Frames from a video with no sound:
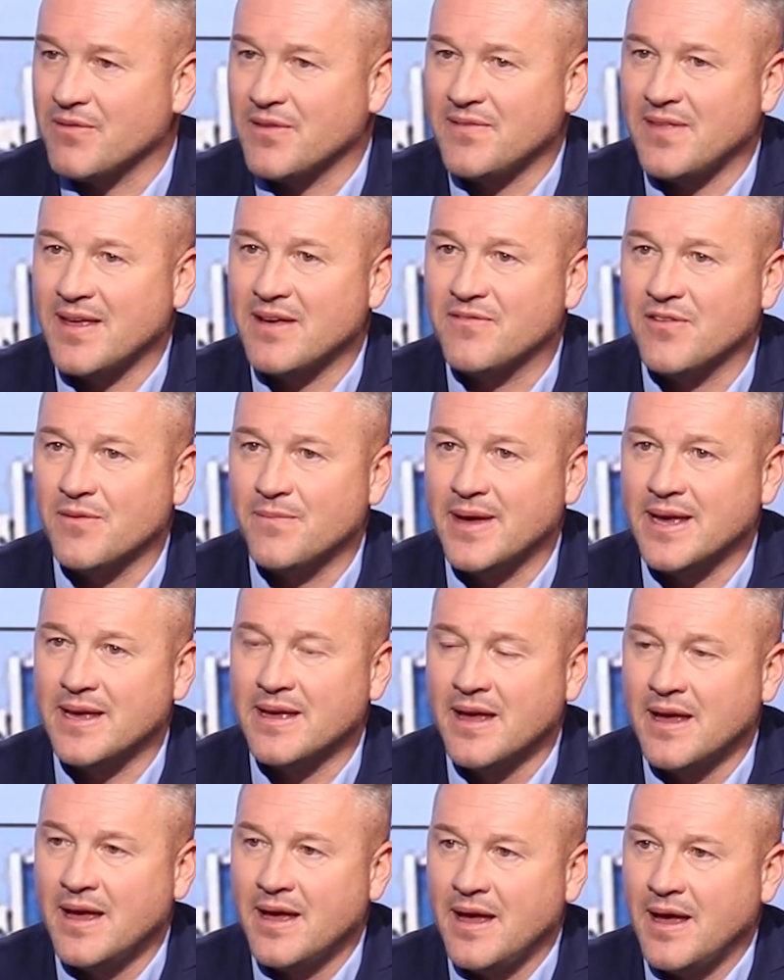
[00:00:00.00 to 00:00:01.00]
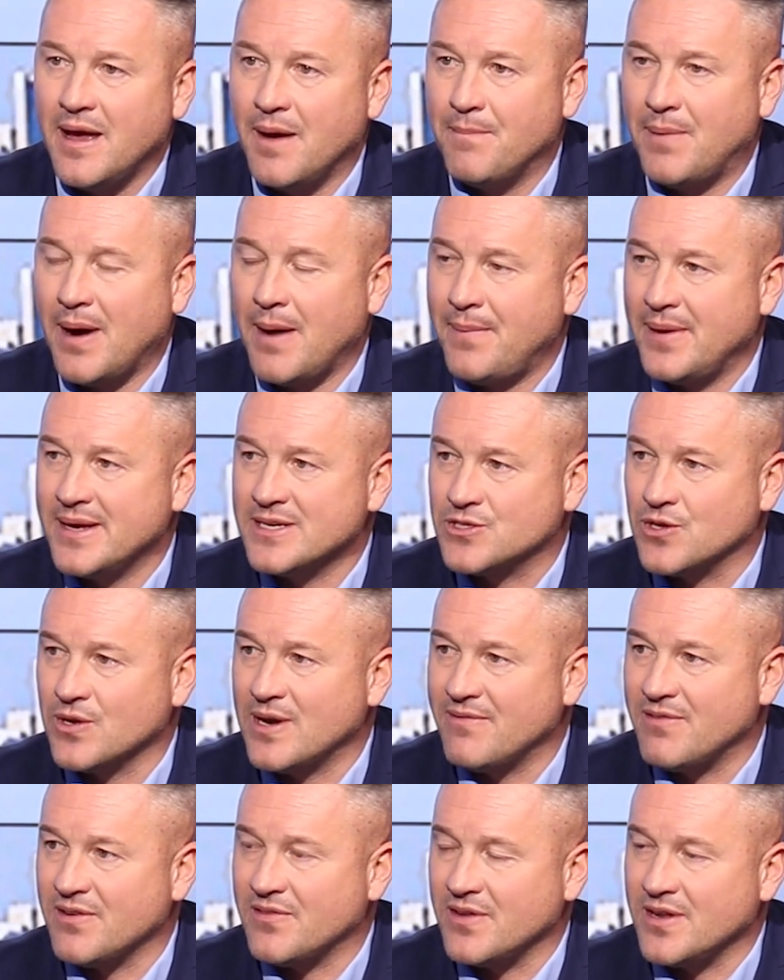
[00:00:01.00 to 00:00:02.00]
The thing for me, Mbappe's done
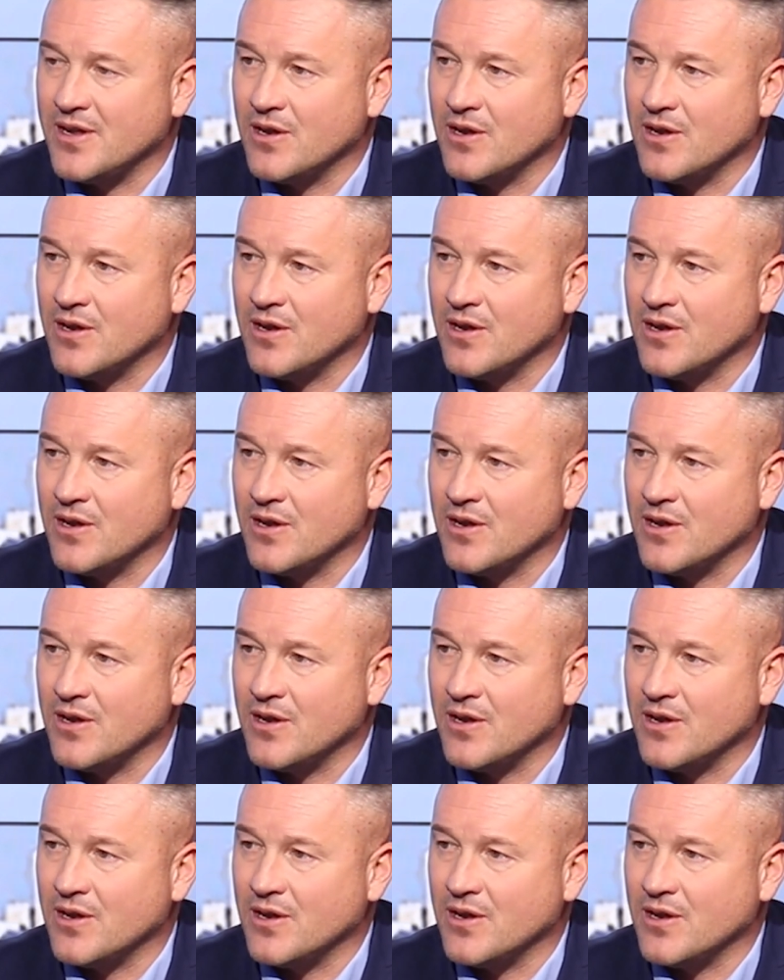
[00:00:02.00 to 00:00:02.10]
everything.